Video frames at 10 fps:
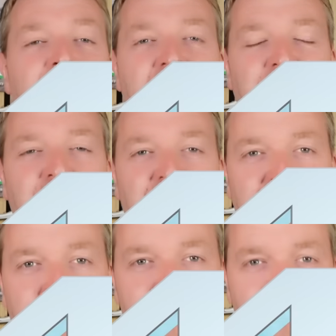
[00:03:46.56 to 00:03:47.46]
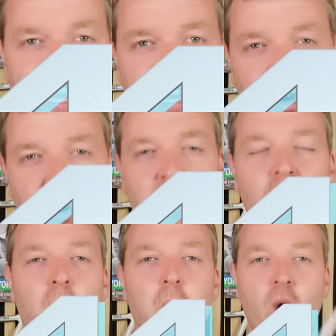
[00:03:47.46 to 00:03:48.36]
have the V-Core
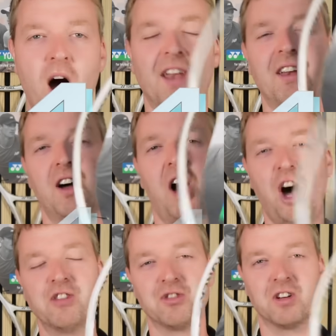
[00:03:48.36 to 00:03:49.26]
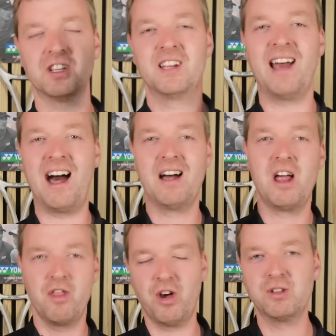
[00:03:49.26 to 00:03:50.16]
100. Now,
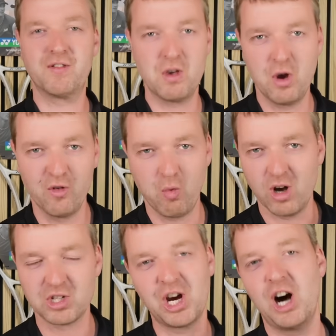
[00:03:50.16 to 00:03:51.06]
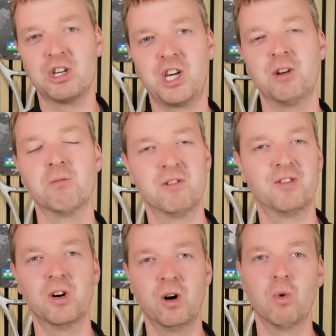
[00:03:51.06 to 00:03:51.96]
those of you who've watched our channel
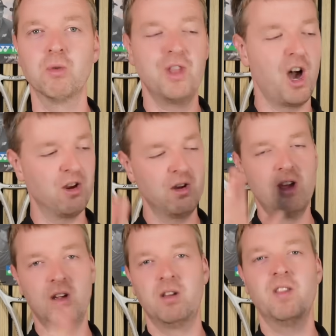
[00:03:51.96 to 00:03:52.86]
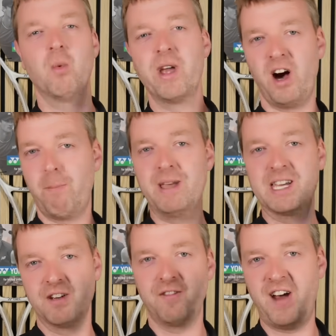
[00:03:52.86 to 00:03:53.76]
before will know that we are
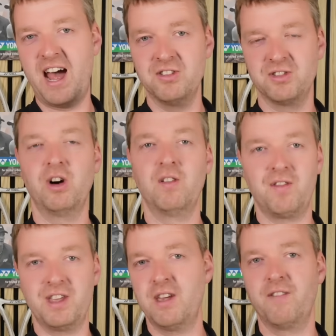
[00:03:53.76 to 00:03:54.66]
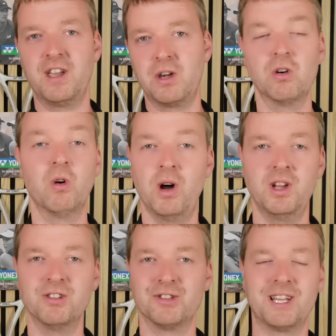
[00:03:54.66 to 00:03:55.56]
big fans of the V-Core
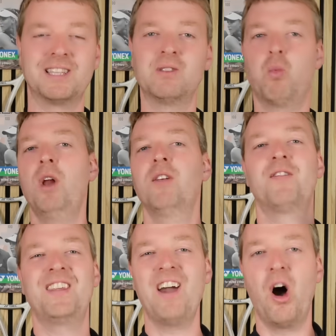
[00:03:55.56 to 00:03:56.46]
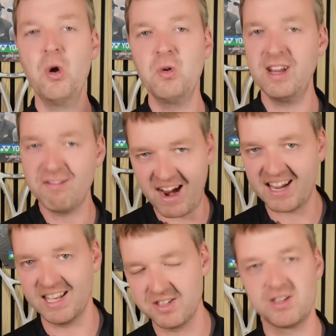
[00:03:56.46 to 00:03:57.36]
100. It is one of the only
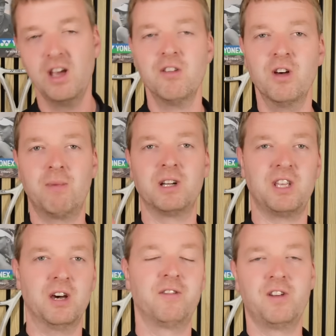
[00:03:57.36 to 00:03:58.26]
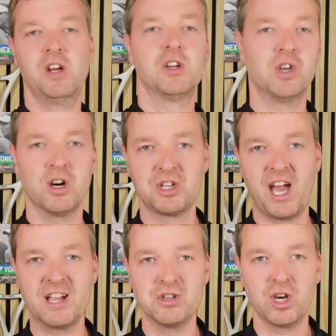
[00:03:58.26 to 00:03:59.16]
rackets that myself, Josh
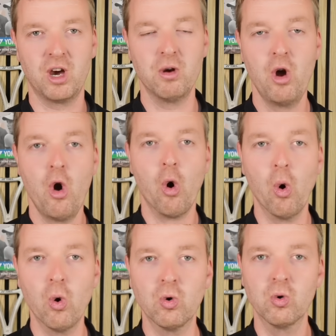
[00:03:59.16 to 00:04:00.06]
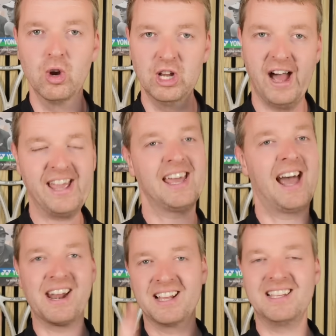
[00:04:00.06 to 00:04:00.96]
and Joe all like, and it